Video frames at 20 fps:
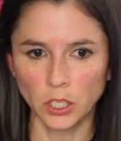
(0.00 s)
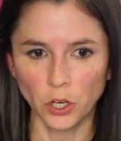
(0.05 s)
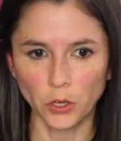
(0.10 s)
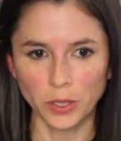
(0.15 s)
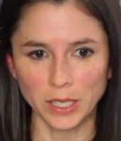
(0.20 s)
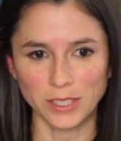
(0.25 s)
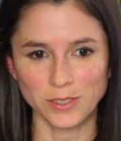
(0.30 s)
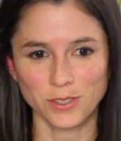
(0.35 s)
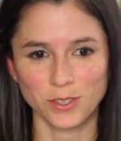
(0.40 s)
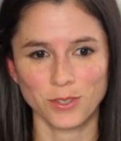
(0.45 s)

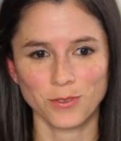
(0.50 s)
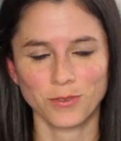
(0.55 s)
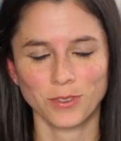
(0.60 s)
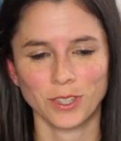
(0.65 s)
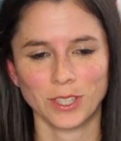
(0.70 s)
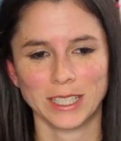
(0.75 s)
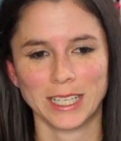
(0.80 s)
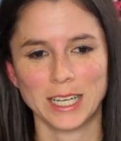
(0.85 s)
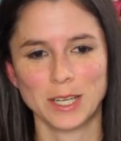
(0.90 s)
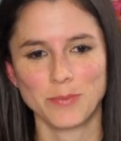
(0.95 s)
Okay, so the
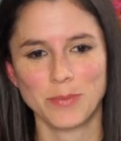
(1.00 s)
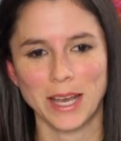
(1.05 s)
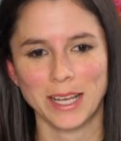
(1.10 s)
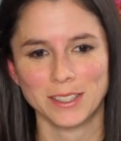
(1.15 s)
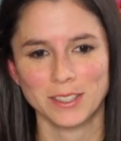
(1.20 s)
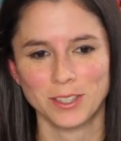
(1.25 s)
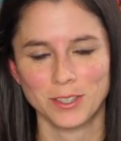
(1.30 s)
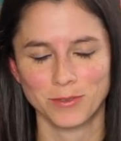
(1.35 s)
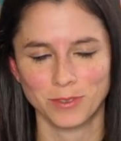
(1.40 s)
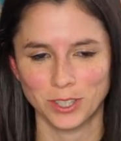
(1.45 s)
getting
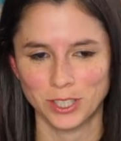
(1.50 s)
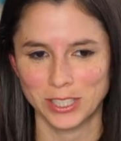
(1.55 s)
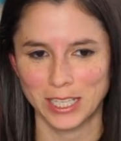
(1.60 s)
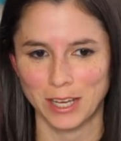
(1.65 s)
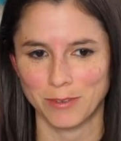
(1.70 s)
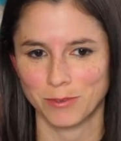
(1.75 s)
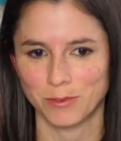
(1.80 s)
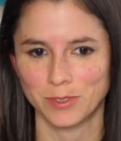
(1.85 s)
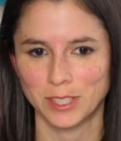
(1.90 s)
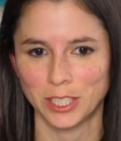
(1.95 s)
back to the first
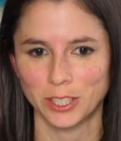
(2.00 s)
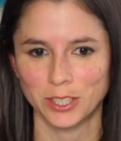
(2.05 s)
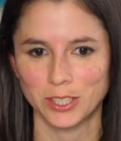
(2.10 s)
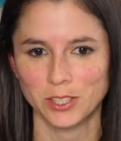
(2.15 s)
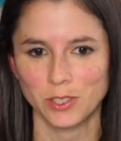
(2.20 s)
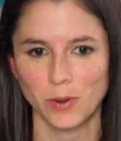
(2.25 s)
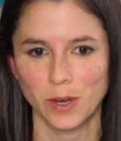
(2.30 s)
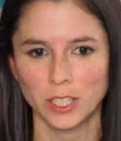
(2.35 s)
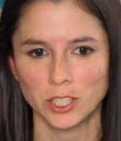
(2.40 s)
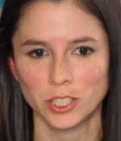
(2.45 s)
half of
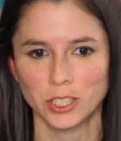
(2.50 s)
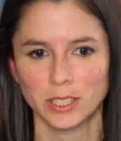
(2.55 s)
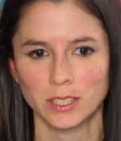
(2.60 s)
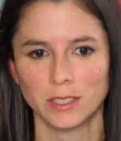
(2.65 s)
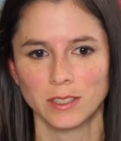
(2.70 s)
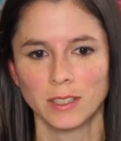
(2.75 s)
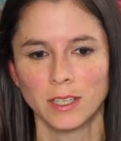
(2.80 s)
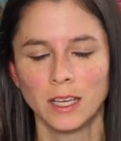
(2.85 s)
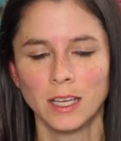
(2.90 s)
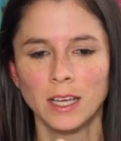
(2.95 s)
Terry's
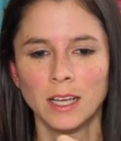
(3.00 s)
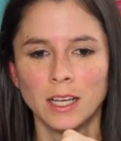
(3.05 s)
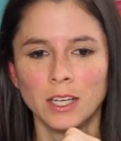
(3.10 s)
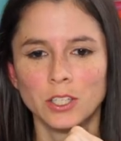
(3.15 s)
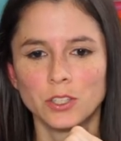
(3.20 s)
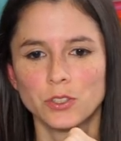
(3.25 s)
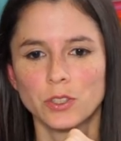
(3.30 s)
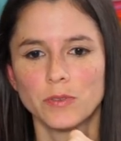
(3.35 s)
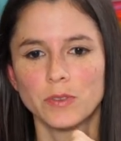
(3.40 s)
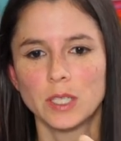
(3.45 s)
question,
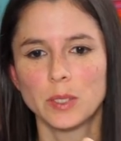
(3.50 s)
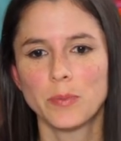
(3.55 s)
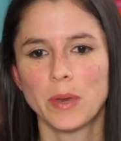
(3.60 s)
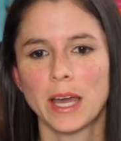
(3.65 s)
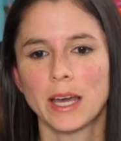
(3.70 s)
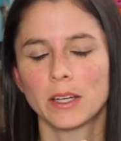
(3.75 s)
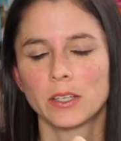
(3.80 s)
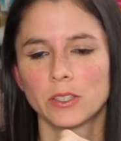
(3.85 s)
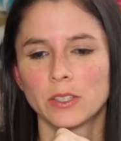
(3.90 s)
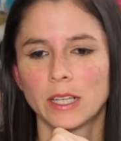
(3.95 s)
do you have any
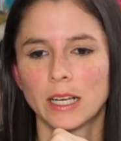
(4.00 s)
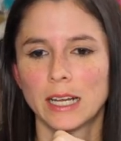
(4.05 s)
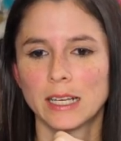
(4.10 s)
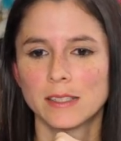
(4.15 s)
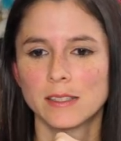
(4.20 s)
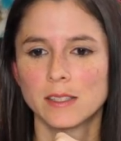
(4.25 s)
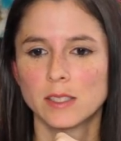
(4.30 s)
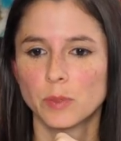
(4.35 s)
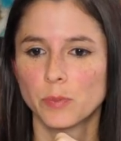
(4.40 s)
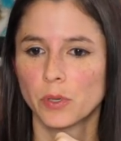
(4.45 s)
pattern that
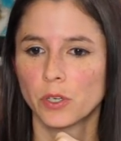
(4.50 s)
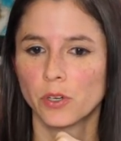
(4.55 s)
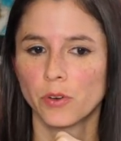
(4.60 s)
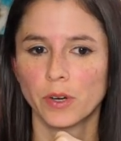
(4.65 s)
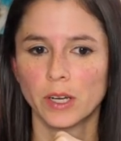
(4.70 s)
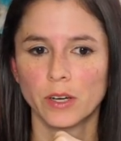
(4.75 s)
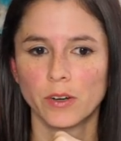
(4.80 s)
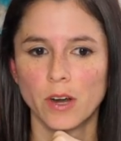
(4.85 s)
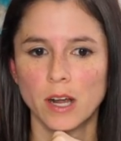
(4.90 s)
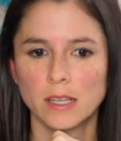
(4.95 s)
has a zipper
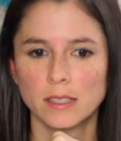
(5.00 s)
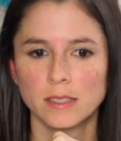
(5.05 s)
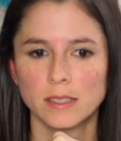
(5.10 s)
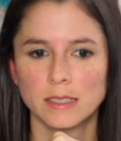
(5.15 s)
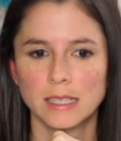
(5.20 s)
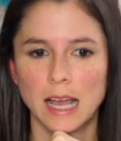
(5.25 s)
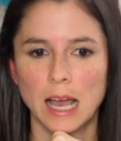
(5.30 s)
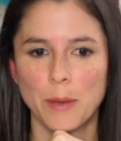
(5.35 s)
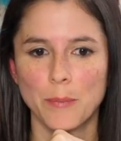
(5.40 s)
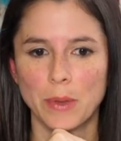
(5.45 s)
going across the
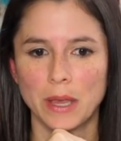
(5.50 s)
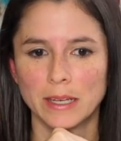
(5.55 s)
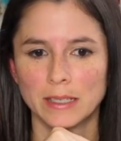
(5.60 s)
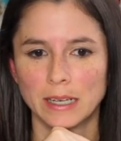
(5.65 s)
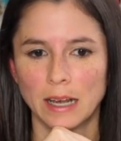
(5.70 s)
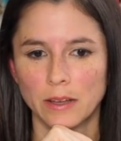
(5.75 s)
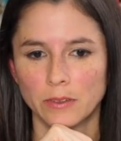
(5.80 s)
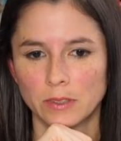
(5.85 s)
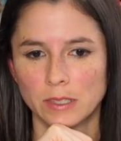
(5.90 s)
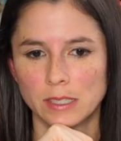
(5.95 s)
top and
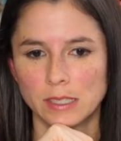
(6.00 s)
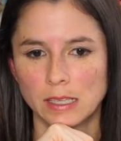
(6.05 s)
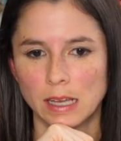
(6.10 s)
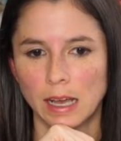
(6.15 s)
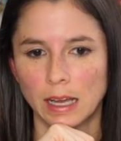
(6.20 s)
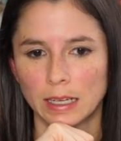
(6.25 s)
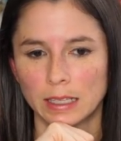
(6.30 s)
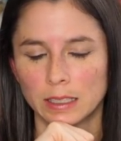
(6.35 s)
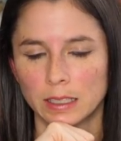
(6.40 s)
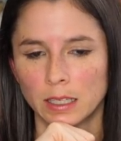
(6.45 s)
down the
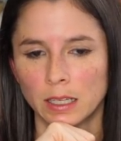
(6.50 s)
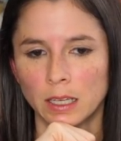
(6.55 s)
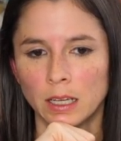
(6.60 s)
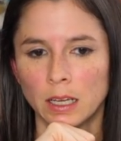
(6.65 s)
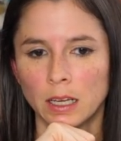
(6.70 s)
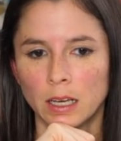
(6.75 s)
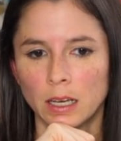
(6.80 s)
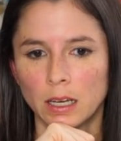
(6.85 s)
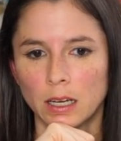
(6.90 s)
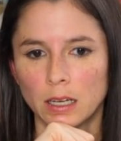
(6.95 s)
side
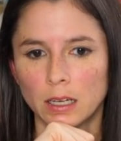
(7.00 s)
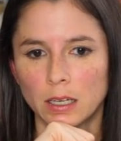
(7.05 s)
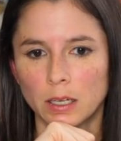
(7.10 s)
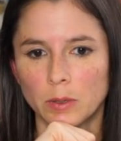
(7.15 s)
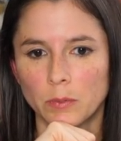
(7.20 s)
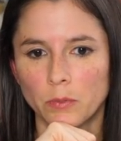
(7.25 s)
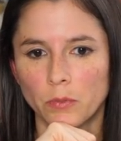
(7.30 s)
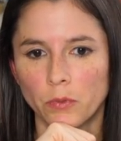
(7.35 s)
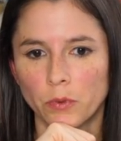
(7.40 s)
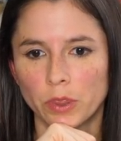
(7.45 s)

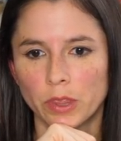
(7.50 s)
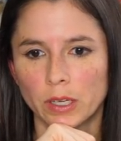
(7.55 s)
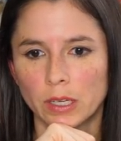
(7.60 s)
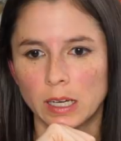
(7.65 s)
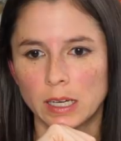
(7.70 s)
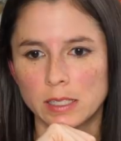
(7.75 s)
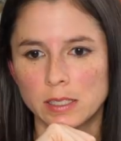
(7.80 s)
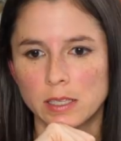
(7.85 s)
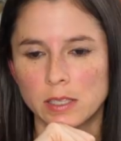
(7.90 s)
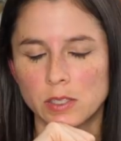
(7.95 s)
um, with a
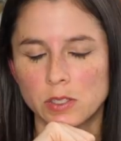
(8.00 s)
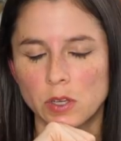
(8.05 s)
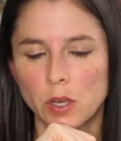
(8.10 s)
gusset?